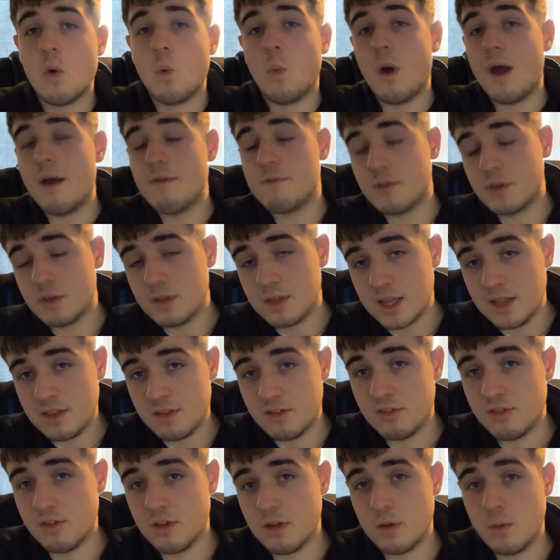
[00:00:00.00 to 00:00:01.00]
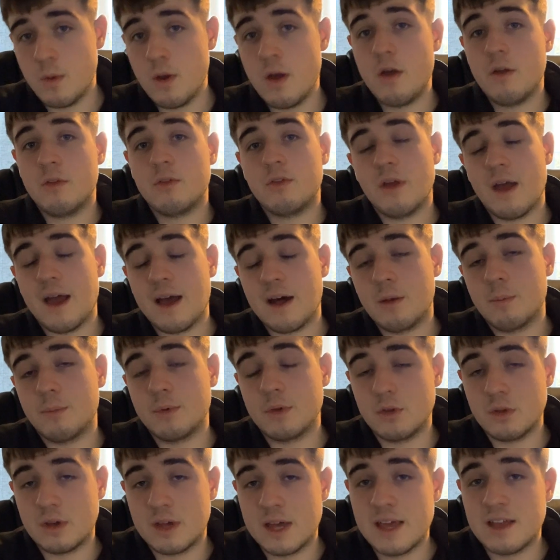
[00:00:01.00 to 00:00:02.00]
whatever you need to do to help
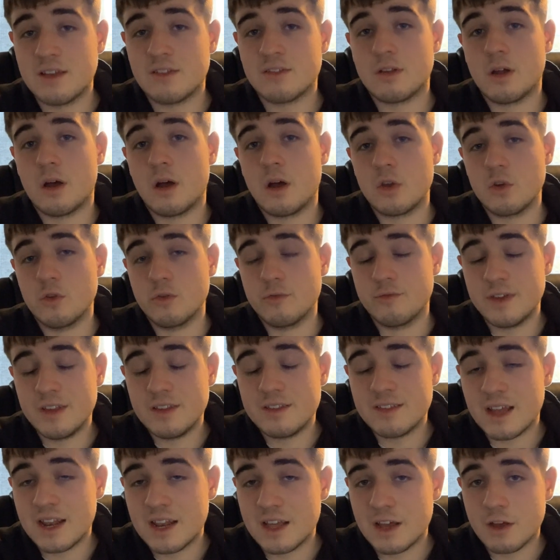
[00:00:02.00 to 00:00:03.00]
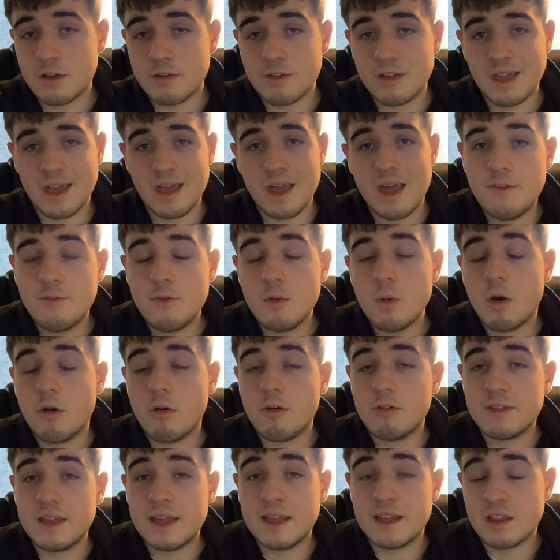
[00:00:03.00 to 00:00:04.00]
kickstart your reselling career. If you are
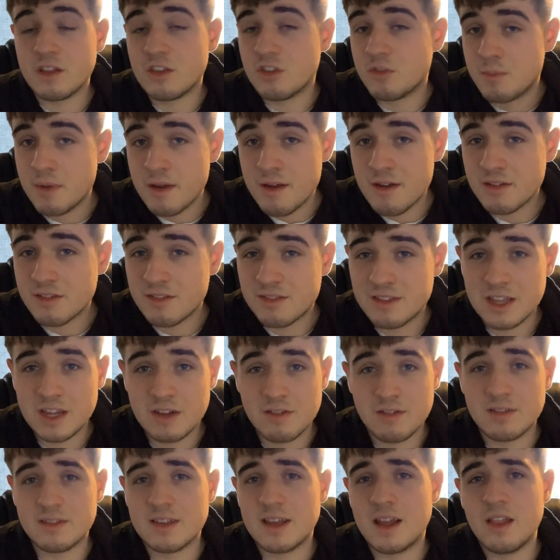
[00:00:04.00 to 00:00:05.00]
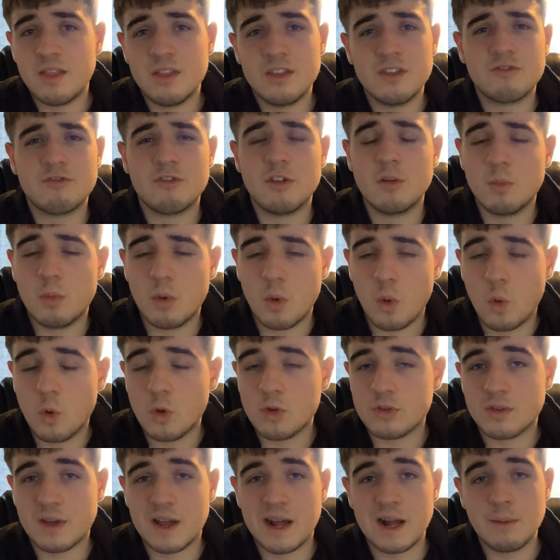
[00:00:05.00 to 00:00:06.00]
already an experienced sneaker reseller, this group will
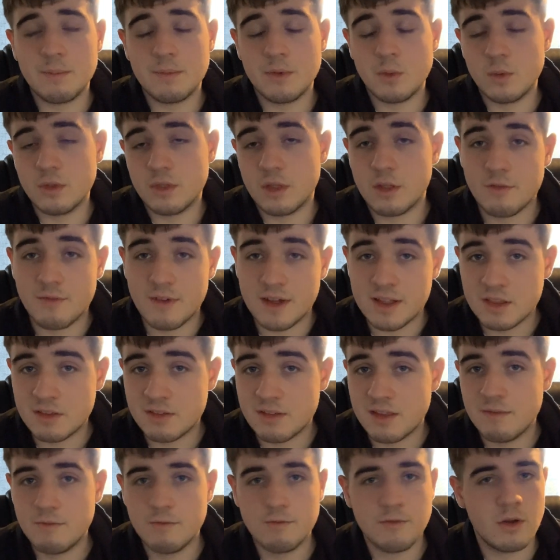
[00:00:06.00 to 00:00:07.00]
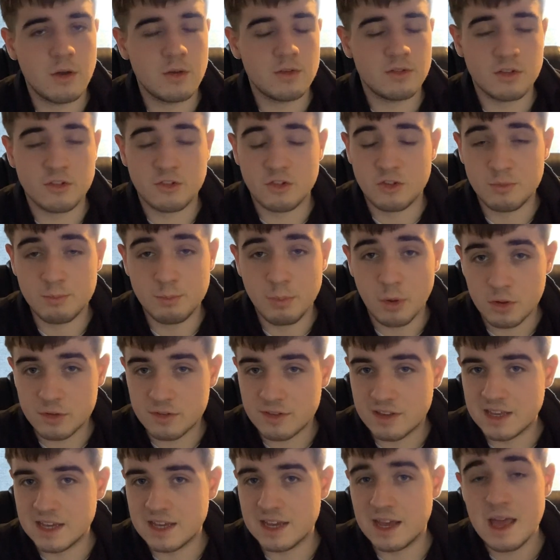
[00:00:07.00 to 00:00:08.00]
also help you with advanced info such as
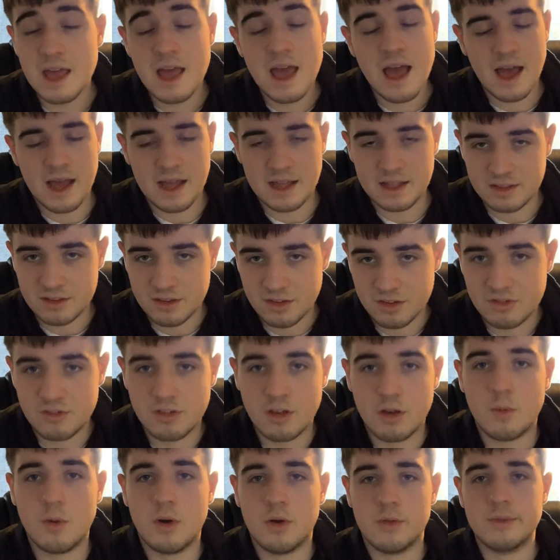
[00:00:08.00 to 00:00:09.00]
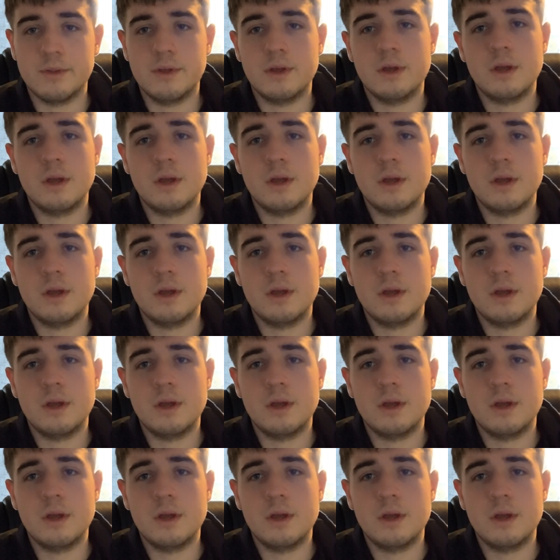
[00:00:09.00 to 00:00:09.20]
botting and so on.